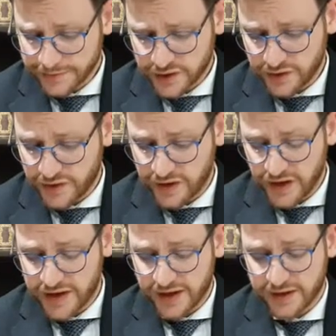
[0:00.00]
So you
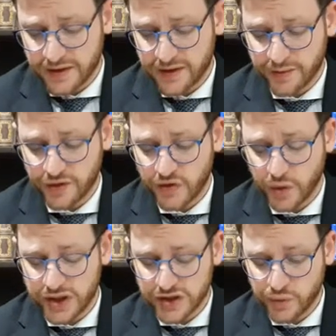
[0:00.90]
see that this
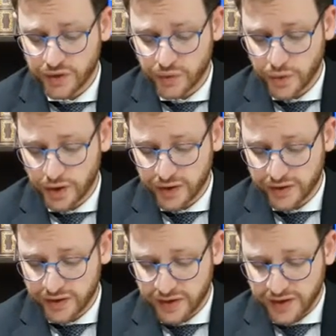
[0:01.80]
persuasion with the word